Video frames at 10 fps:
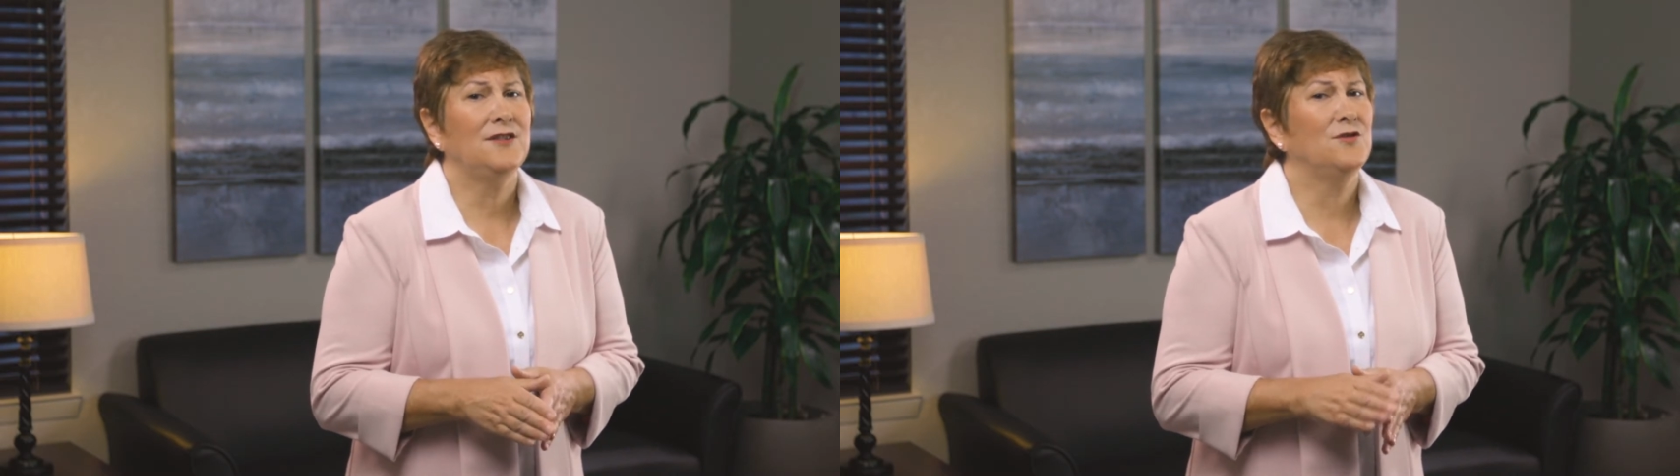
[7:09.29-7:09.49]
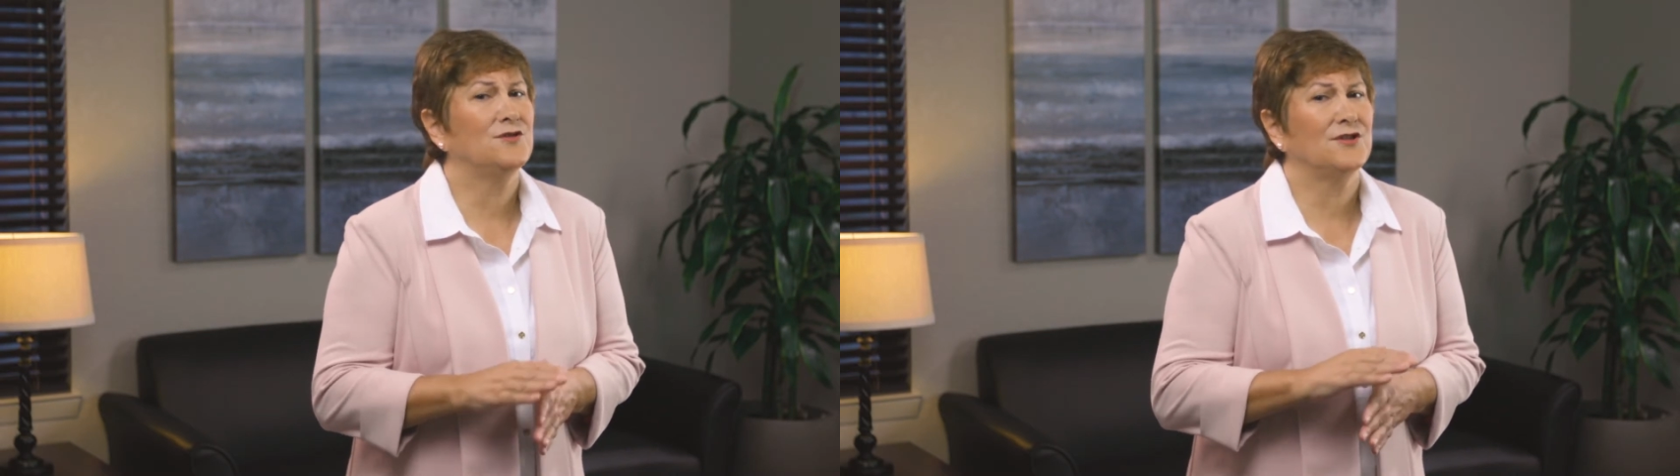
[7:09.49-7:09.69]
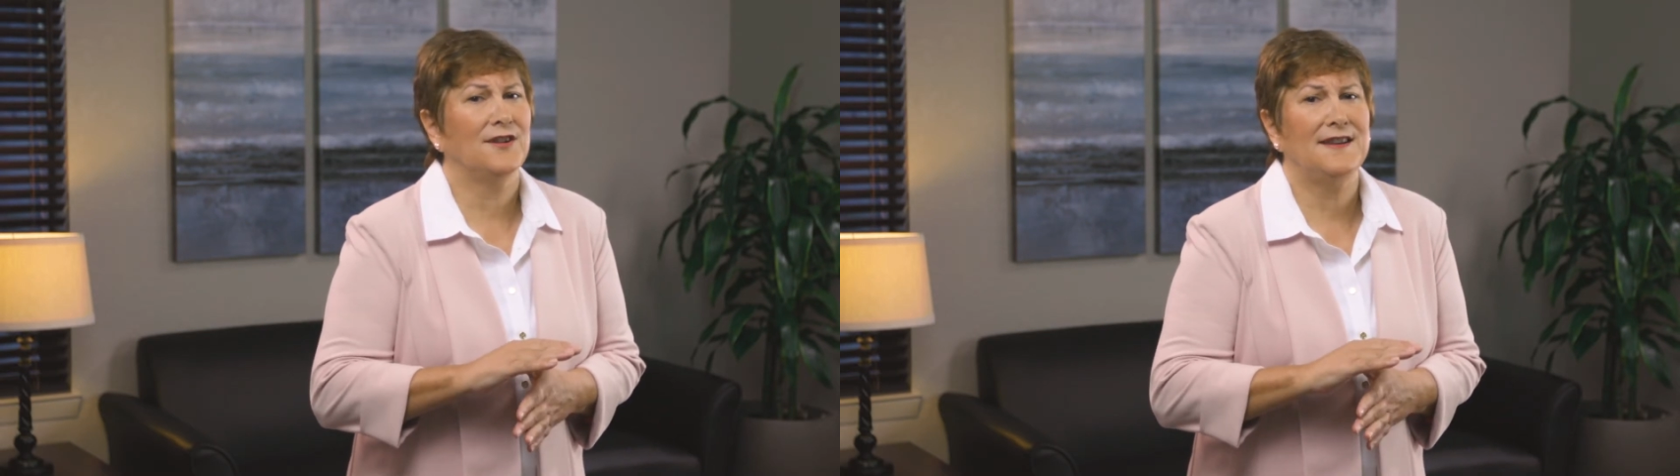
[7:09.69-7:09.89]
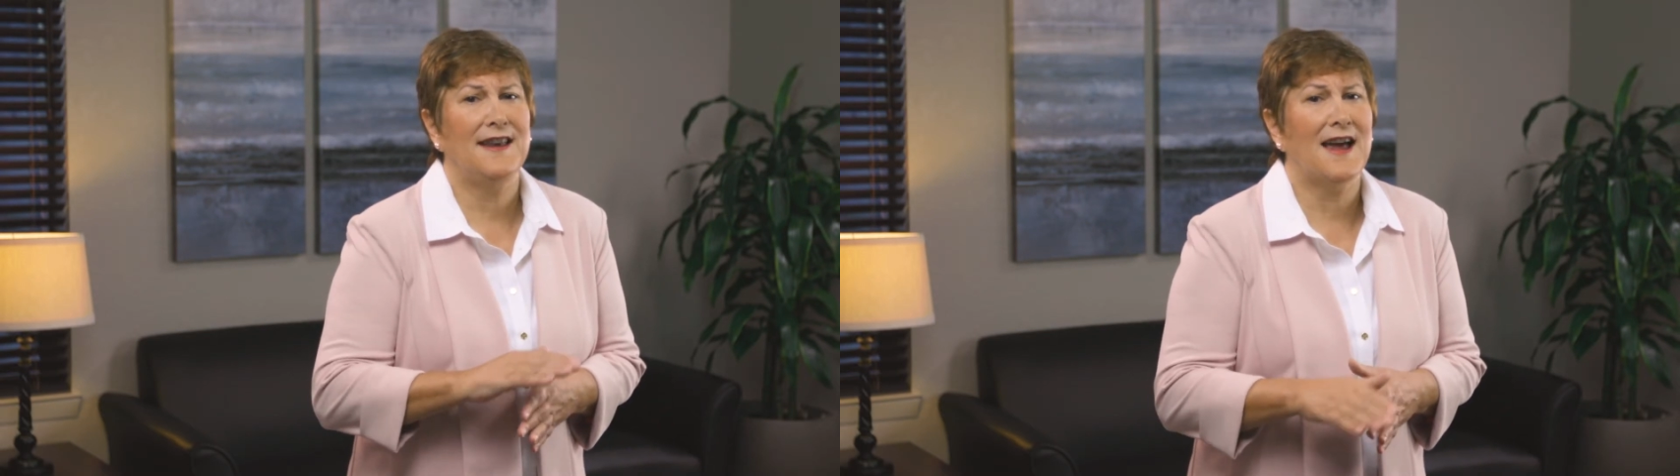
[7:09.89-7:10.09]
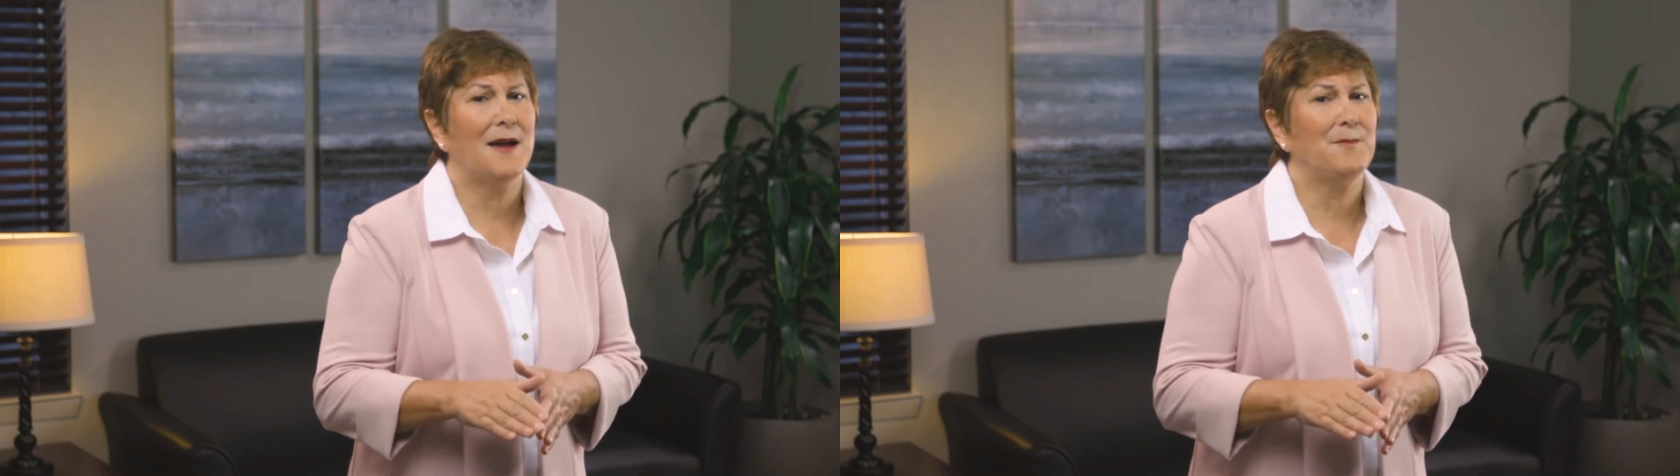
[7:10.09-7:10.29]
you should
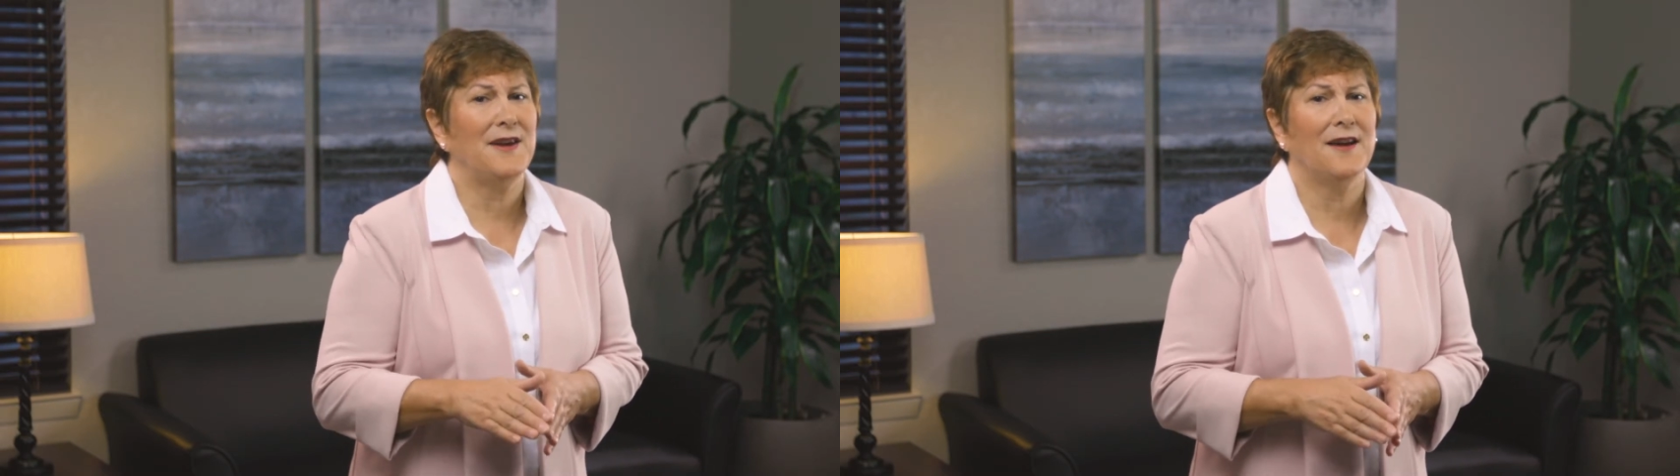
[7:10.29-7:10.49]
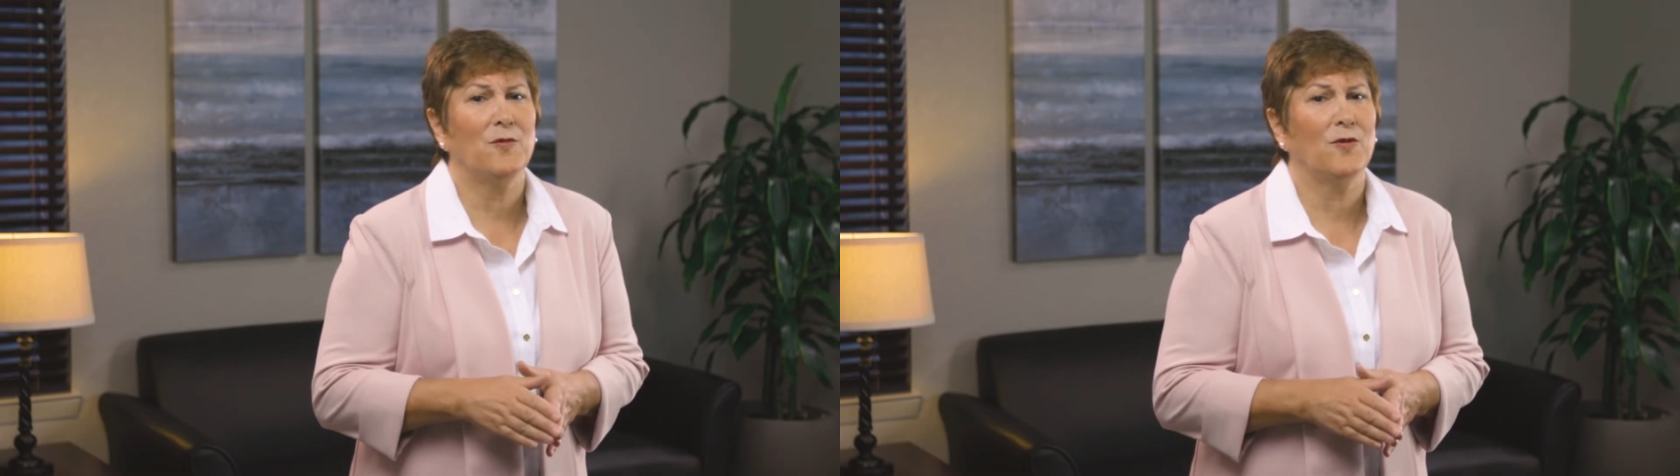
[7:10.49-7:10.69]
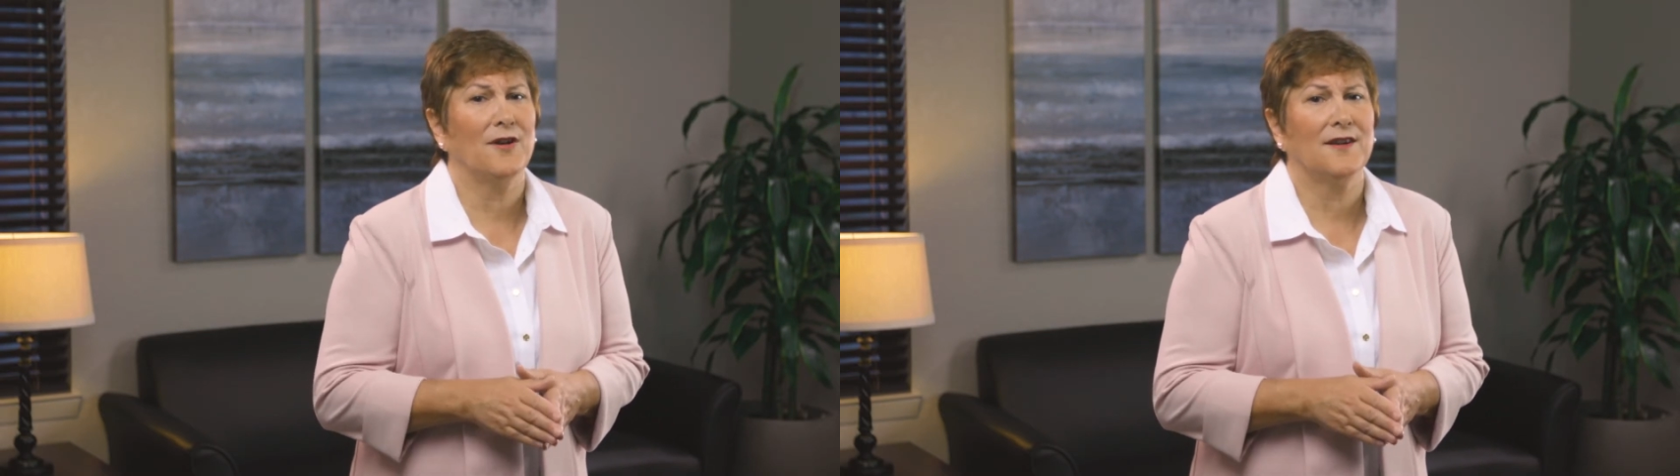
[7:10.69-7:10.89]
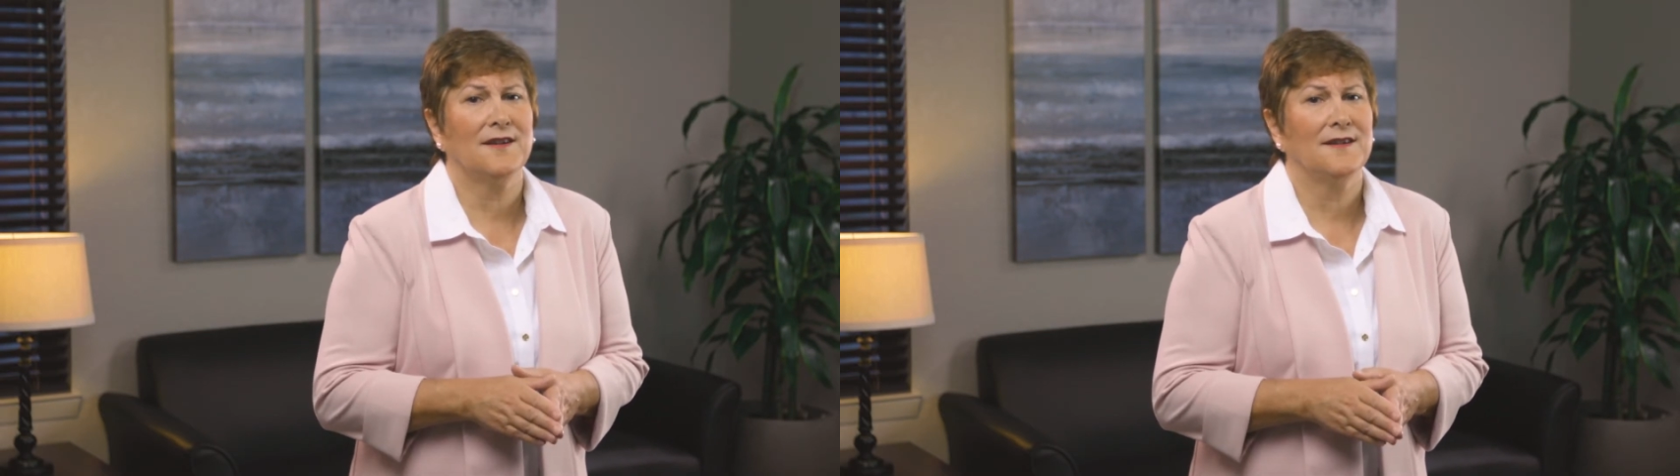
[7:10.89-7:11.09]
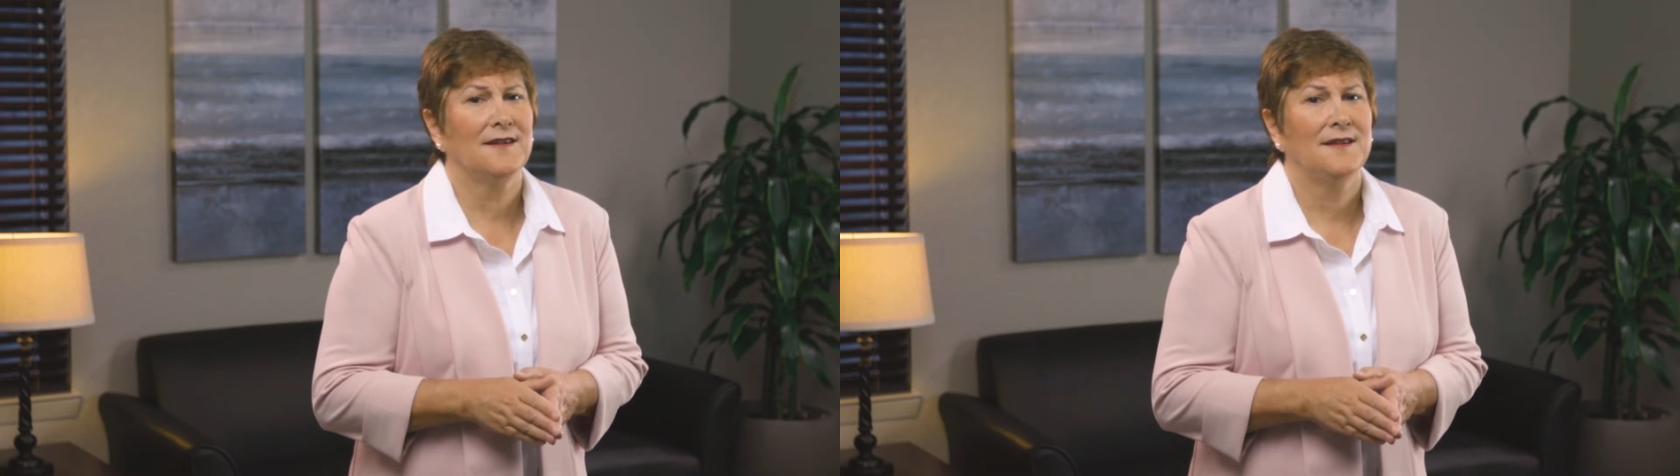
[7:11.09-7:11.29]
not be at work.